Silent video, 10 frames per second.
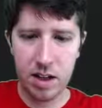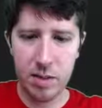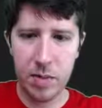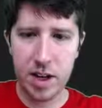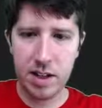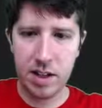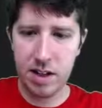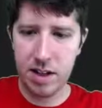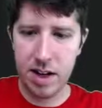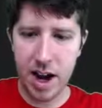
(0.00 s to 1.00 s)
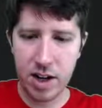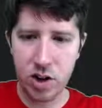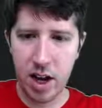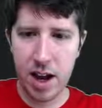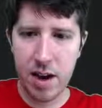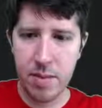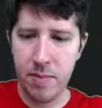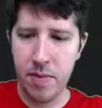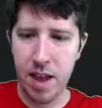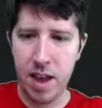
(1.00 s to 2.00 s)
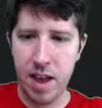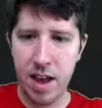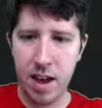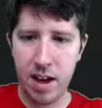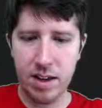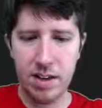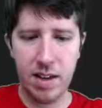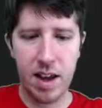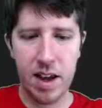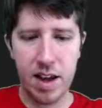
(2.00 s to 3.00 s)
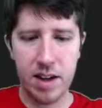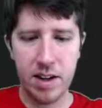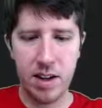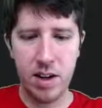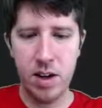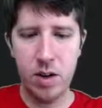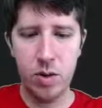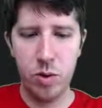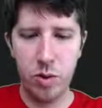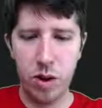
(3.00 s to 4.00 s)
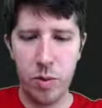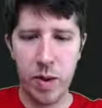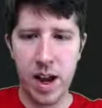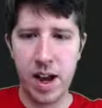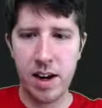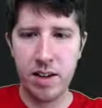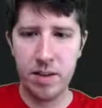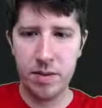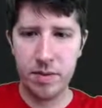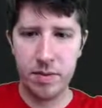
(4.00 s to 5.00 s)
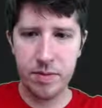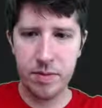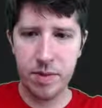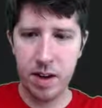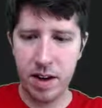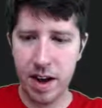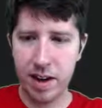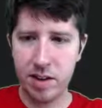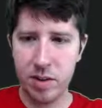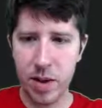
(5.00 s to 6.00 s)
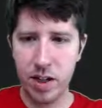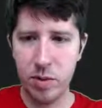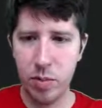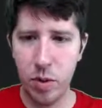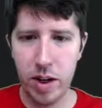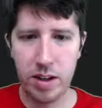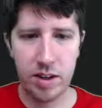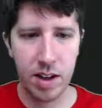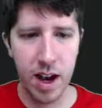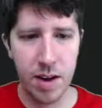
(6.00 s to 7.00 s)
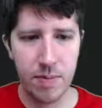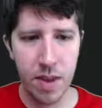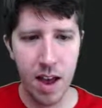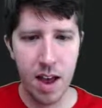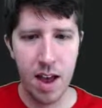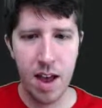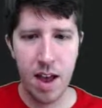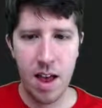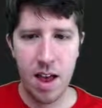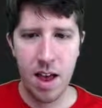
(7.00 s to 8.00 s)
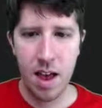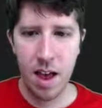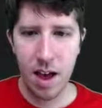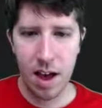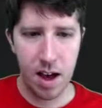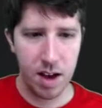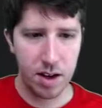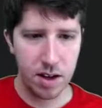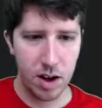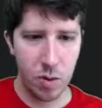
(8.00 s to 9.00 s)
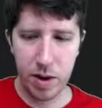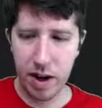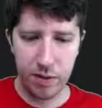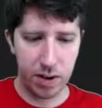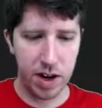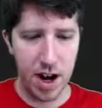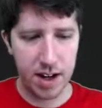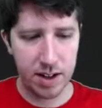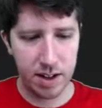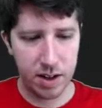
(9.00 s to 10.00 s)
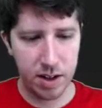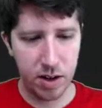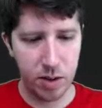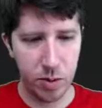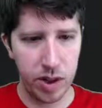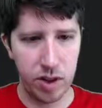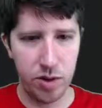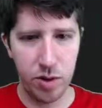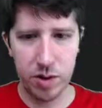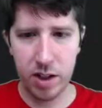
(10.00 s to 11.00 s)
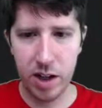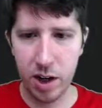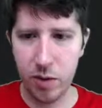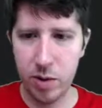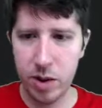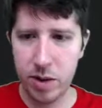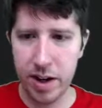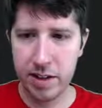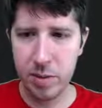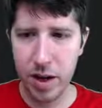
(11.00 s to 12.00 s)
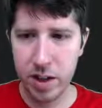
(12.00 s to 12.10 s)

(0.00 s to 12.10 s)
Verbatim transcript: commit -m, and say new domain Okay. Oh, and I forgot. I'll do a control C here. If we do an I've